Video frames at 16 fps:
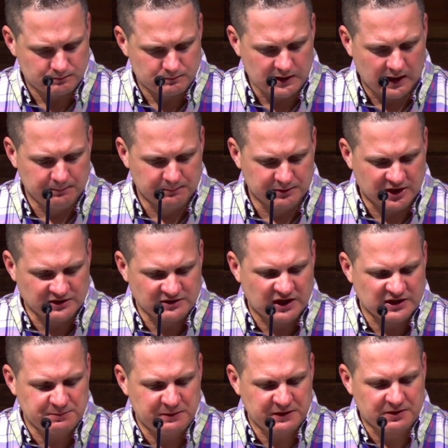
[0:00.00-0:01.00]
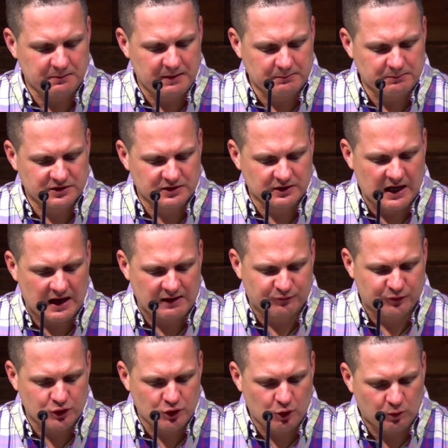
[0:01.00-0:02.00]
But does not speak to men, but to God, for
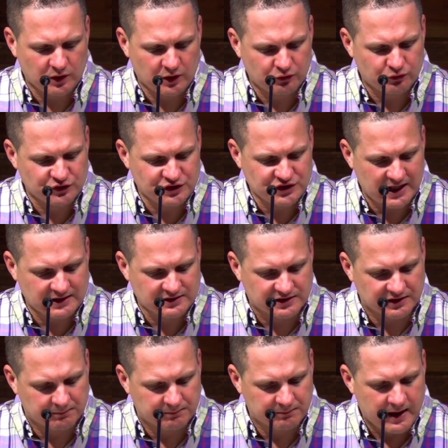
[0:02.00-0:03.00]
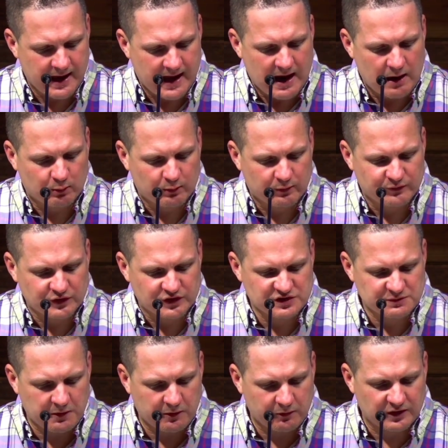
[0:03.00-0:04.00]
no one understands him. However, in the
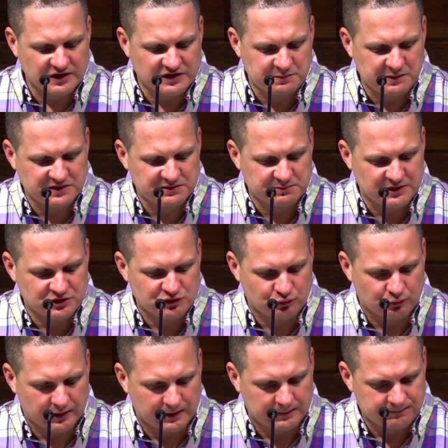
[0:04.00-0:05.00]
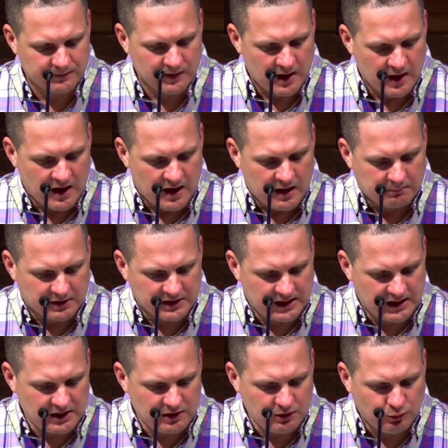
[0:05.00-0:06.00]
Spirit, he speaks mystery. But
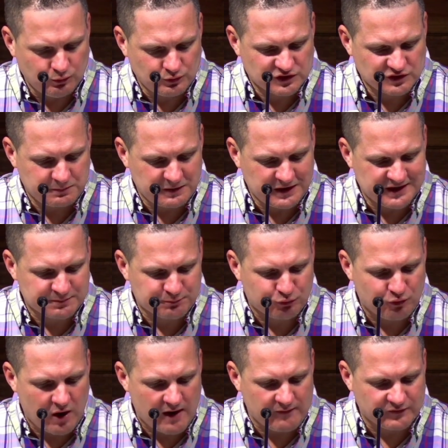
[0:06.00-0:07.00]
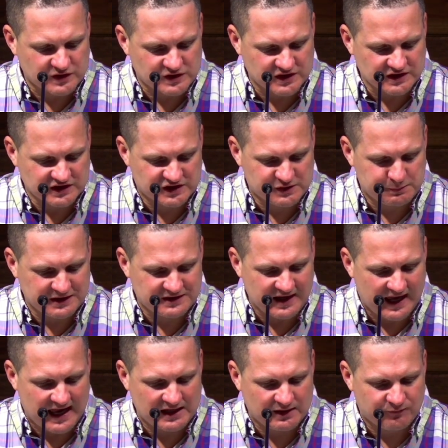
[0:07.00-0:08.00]
he who speaks prophecy speaks
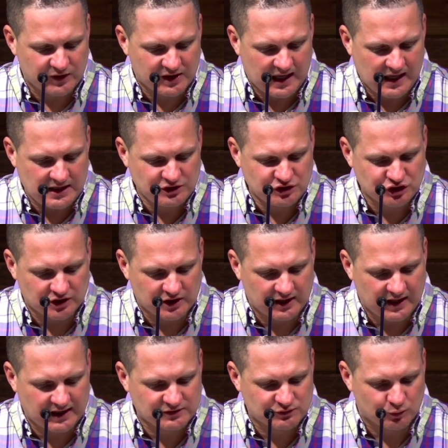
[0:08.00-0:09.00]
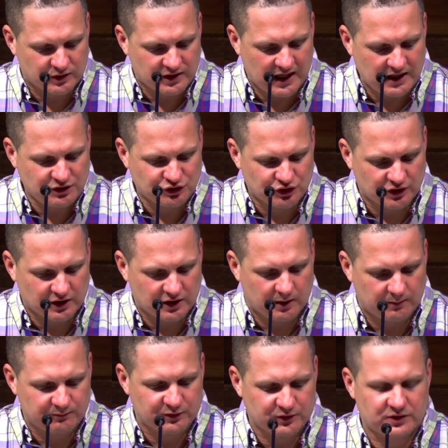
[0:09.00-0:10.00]
edification and exhortation and
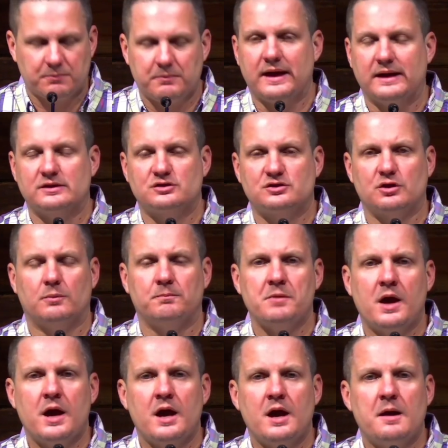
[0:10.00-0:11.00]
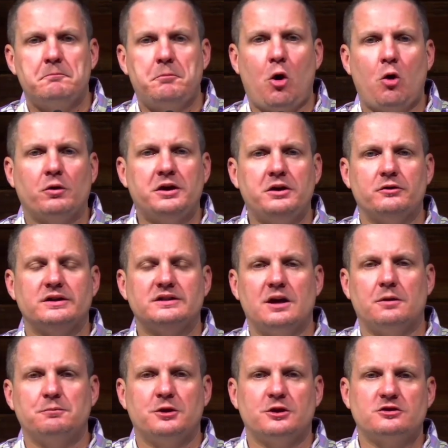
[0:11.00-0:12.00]
comfort to men. So, Paul here, he's
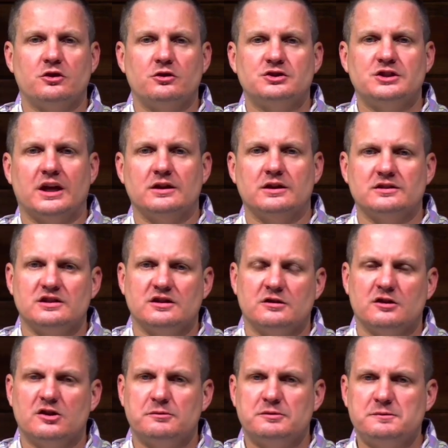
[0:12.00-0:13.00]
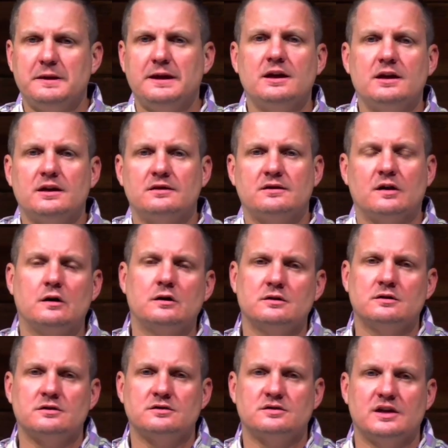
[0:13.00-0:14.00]
helping us understand listen, speaking in
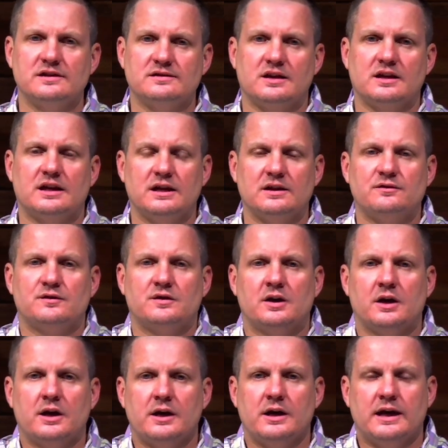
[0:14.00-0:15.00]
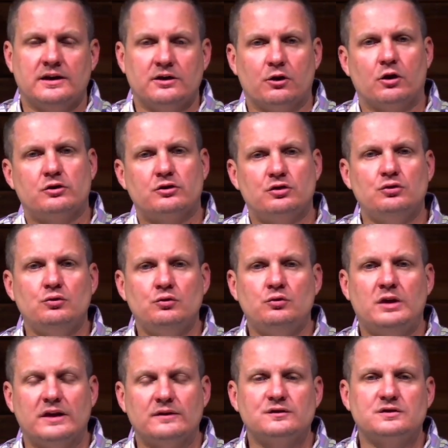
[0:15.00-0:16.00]
tongues is a gift, and there are two
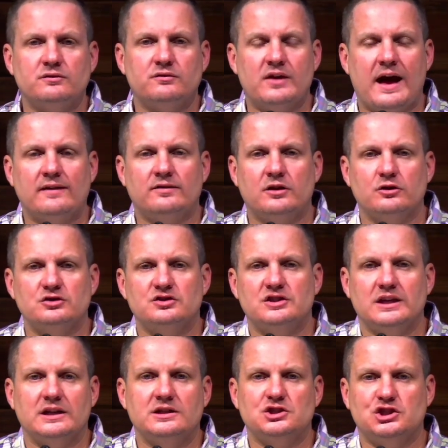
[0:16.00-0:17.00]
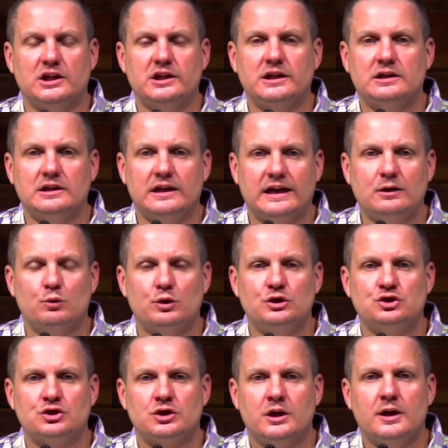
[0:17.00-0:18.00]
gifts of that there's the angelic
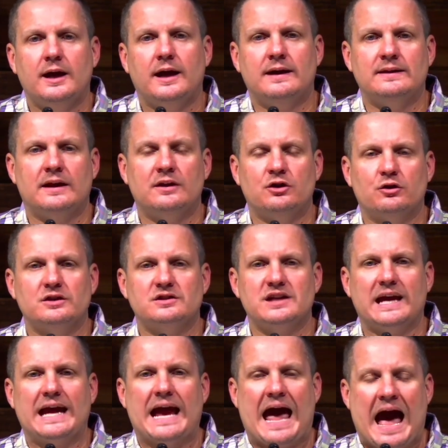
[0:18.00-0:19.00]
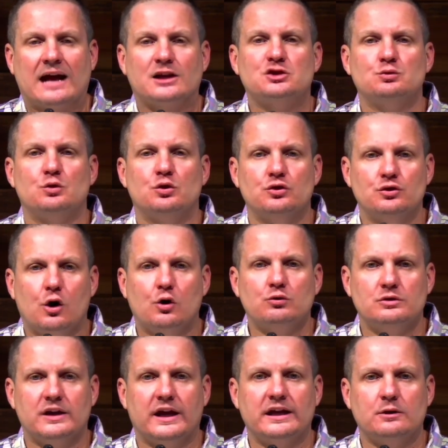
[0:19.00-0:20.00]
language, and then there is a actual known
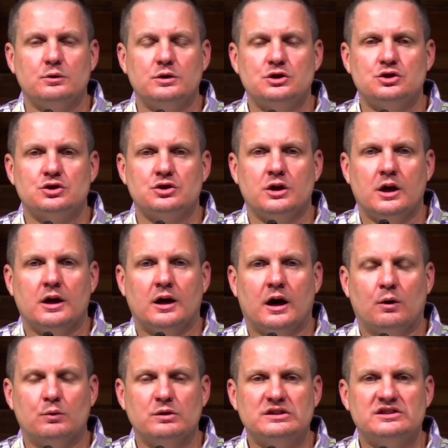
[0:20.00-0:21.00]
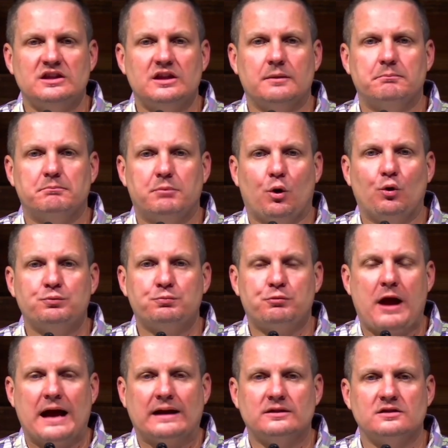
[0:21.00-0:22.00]
language. Uh, we see them both
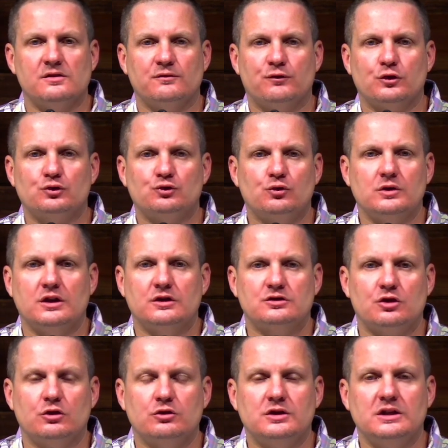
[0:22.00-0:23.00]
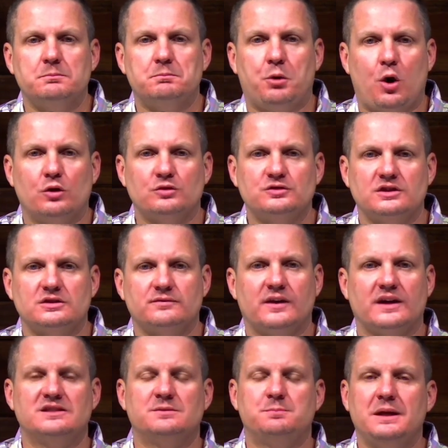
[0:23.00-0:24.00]
practice. In 1 Corinthians 13, Paul says, If I
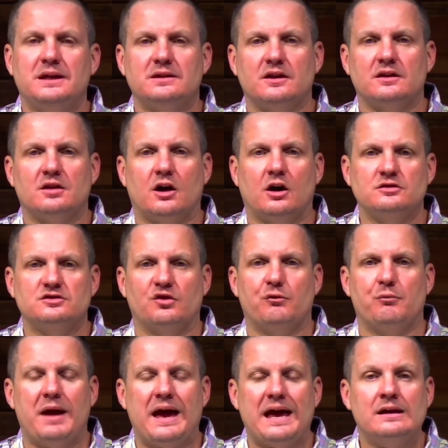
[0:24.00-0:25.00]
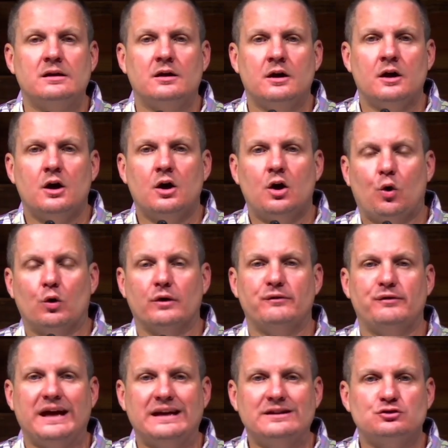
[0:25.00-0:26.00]
speak in the tongues of men or of
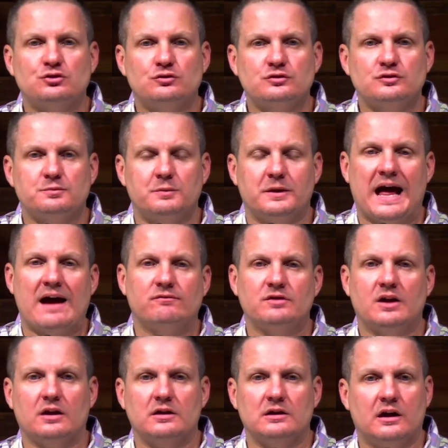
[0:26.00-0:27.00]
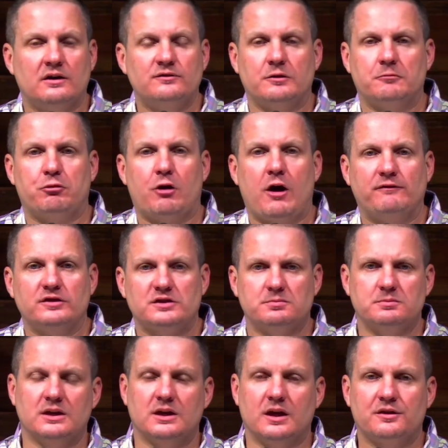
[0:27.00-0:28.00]
angels, but have not love, it profits me
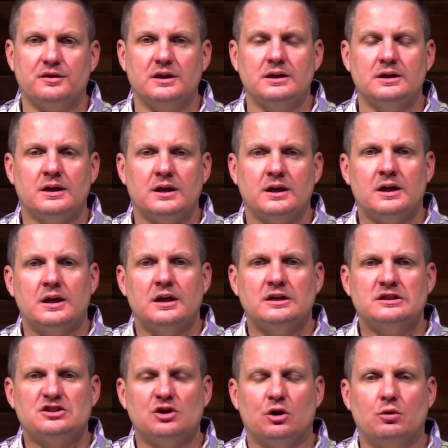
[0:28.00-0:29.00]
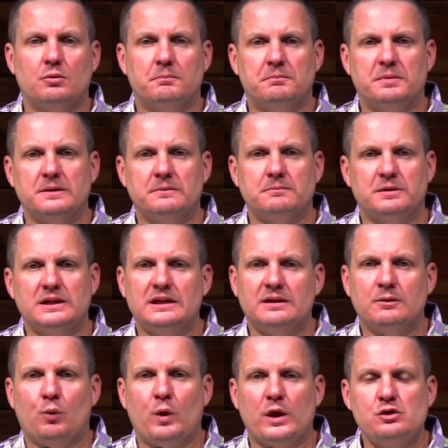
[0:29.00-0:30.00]
nothing. So, but, but
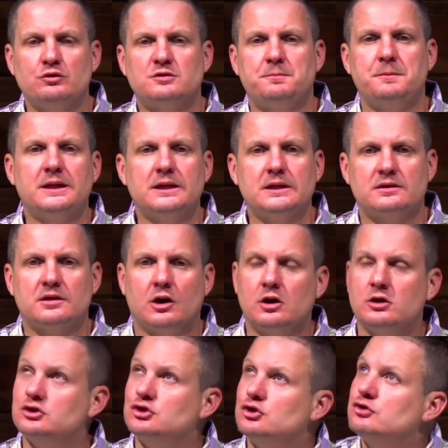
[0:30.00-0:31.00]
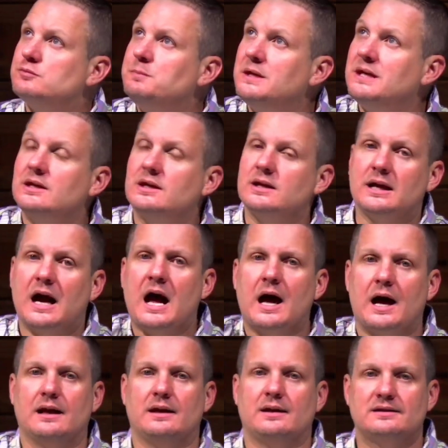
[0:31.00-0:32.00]
when you speak in tongues, you're speaking to God.
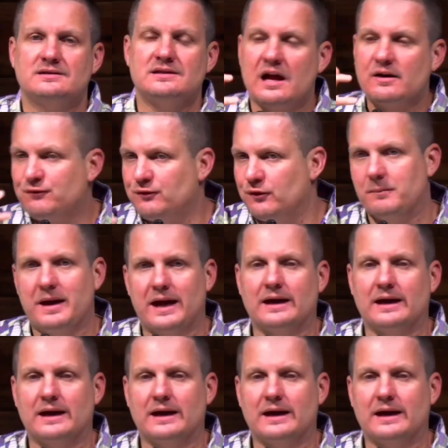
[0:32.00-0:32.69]
It's not for man,